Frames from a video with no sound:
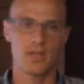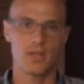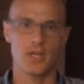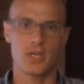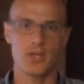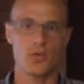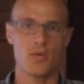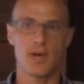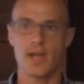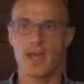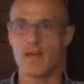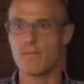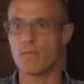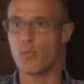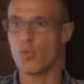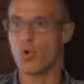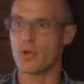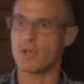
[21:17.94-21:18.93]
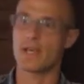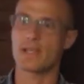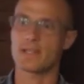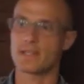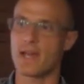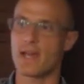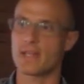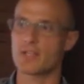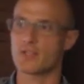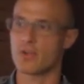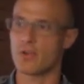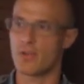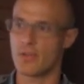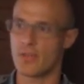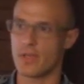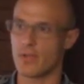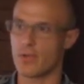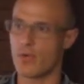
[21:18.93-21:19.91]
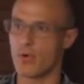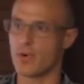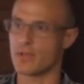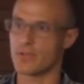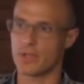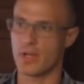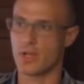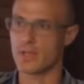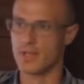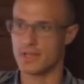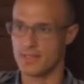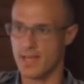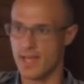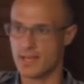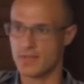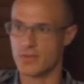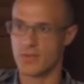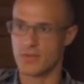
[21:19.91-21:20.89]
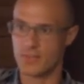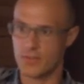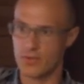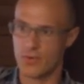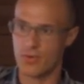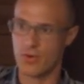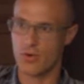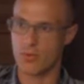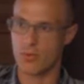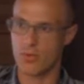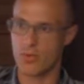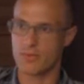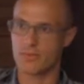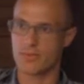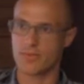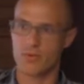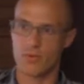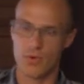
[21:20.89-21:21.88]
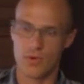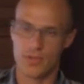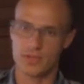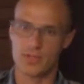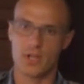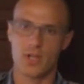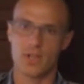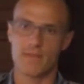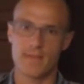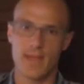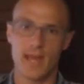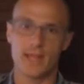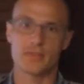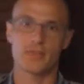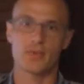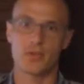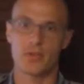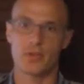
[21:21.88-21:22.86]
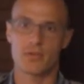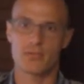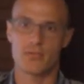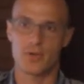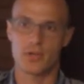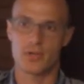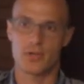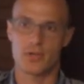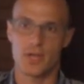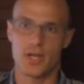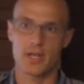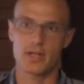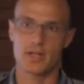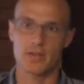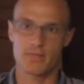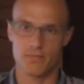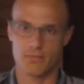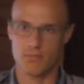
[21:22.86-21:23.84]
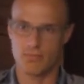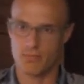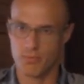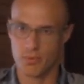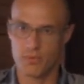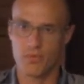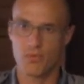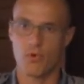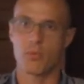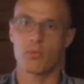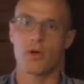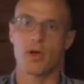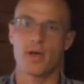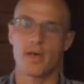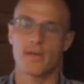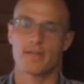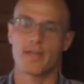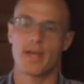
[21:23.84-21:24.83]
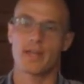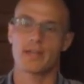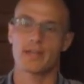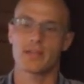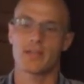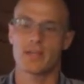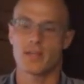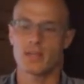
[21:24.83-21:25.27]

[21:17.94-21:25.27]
And you want to have more testosterone than cortisol. Testosterone's a good hormone, cortisol not so good when you're trying to perform well athletically.